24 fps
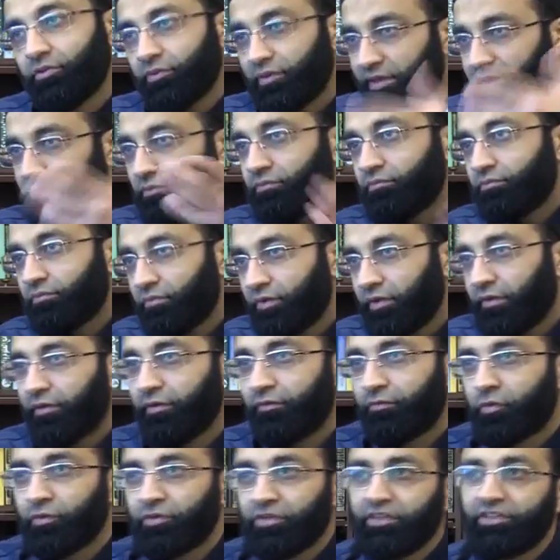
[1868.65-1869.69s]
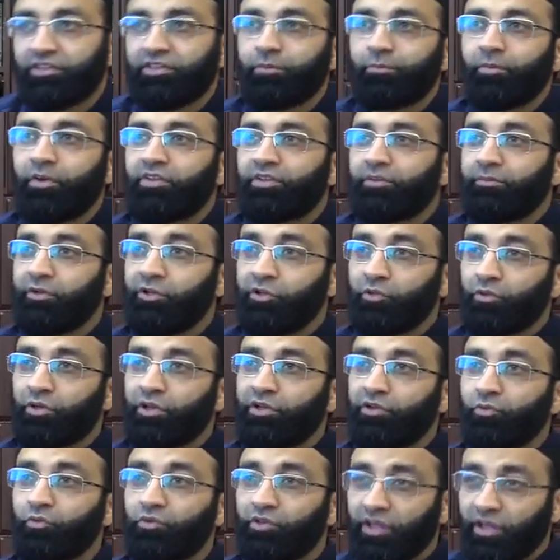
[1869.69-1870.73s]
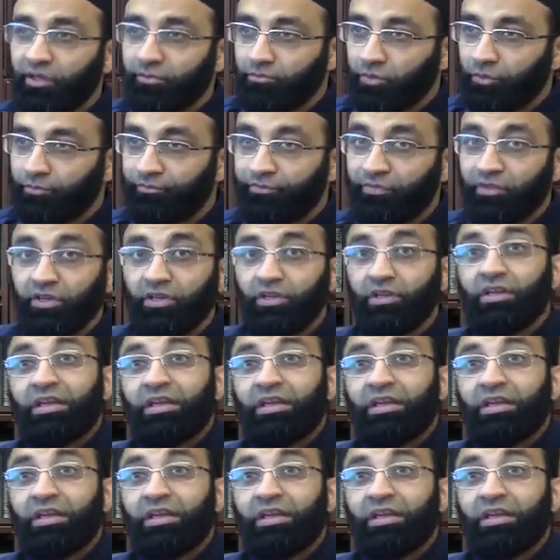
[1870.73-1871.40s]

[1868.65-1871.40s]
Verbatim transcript: You can, if ghusl is not possible, you can do tayammum.